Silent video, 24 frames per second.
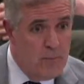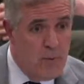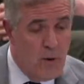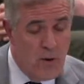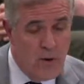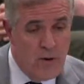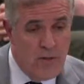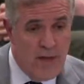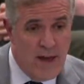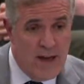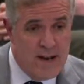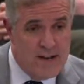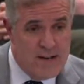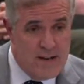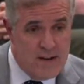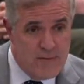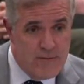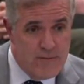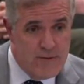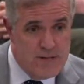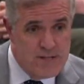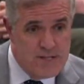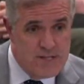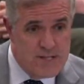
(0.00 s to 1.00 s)
Part of that
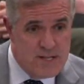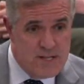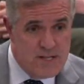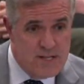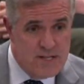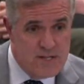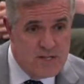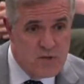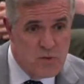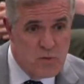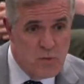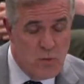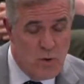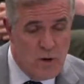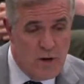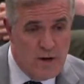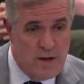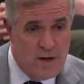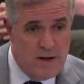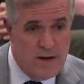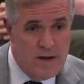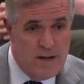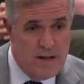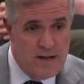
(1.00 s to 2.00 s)
difference is
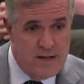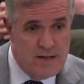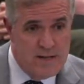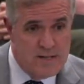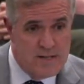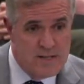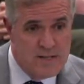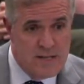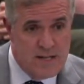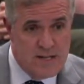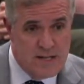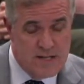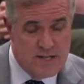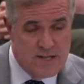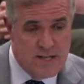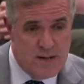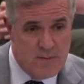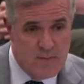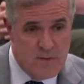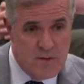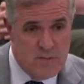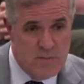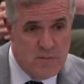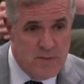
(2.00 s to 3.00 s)
one is
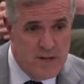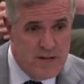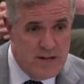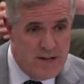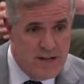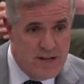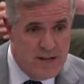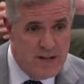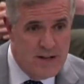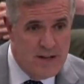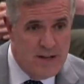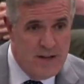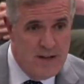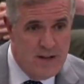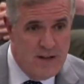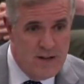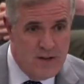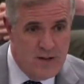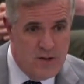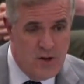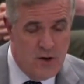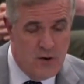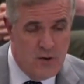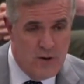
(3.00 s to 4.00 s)
exempt, meaning
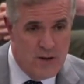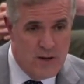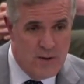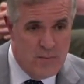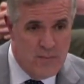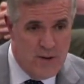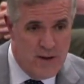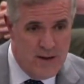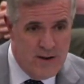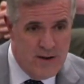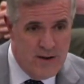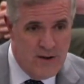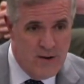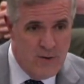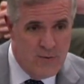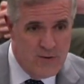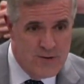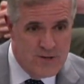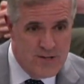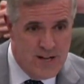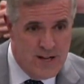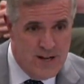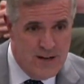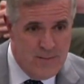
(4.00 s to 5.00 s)
you don't get paid
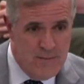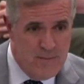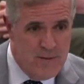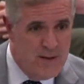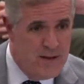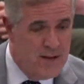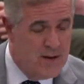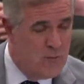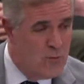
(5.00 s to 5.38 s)
overtime,